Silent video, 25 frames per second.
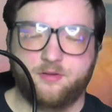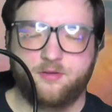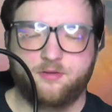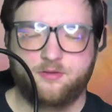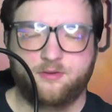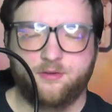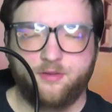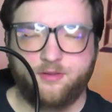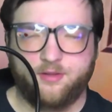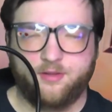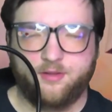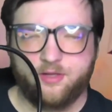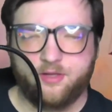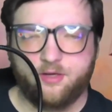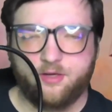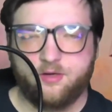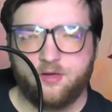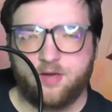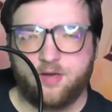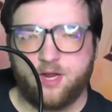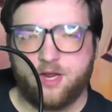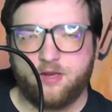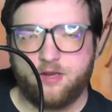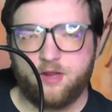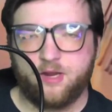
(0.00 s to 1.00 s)
in the end.
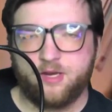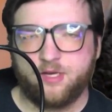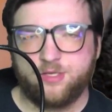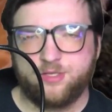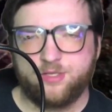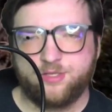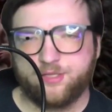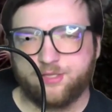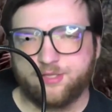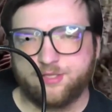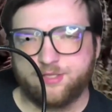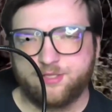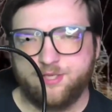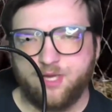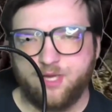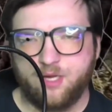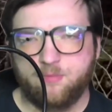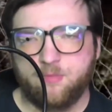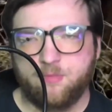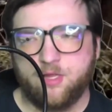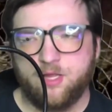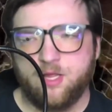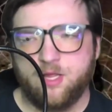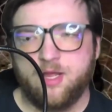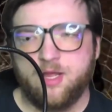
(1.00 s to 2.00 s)
I, I just think it's dumb.
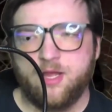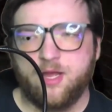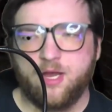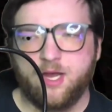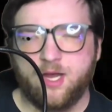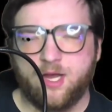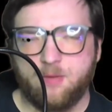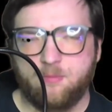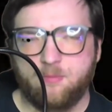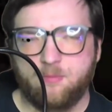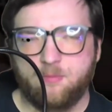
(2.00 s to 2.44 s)
Um,